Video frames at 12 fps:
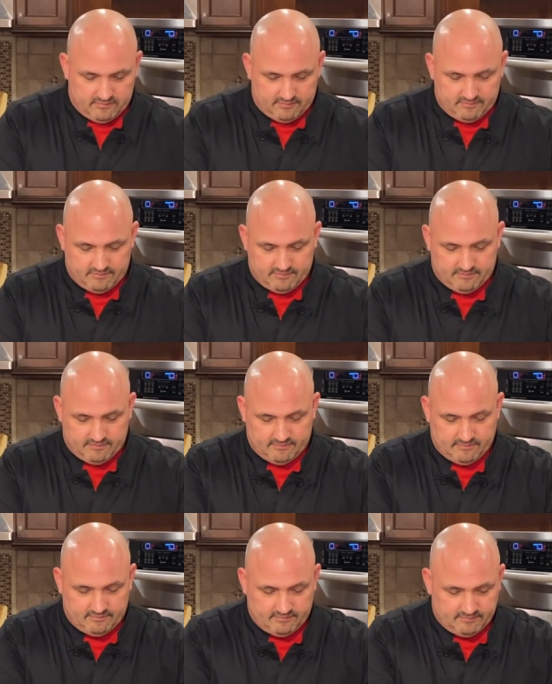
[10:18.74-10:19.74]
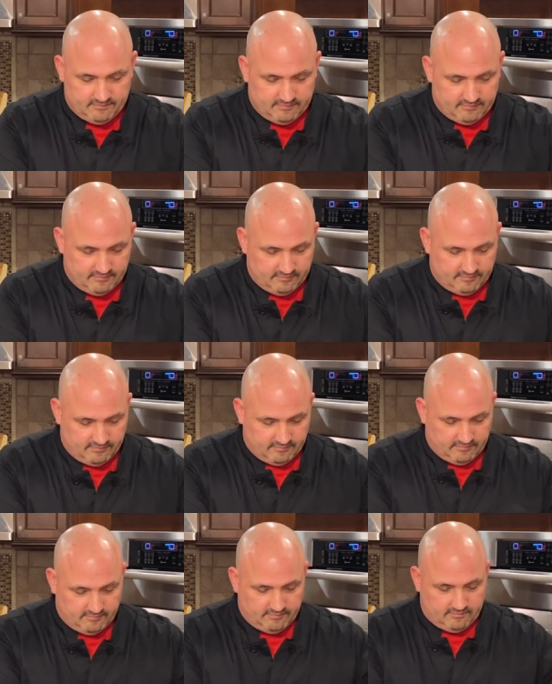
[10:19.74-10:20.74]

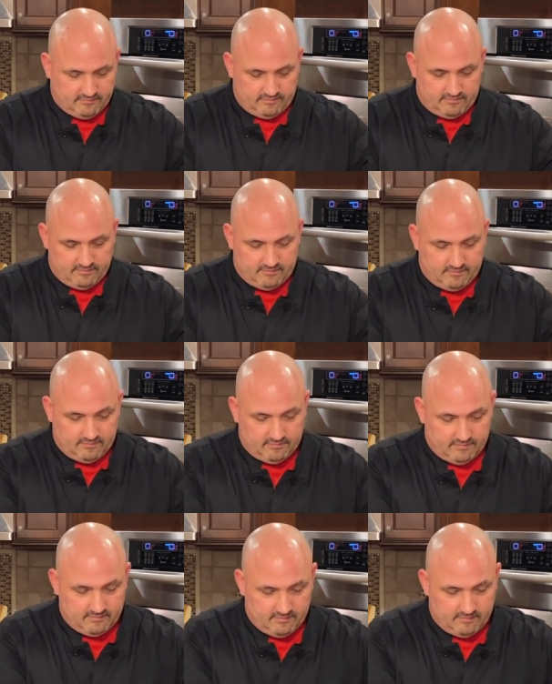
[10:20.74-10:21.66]
(no one is talking)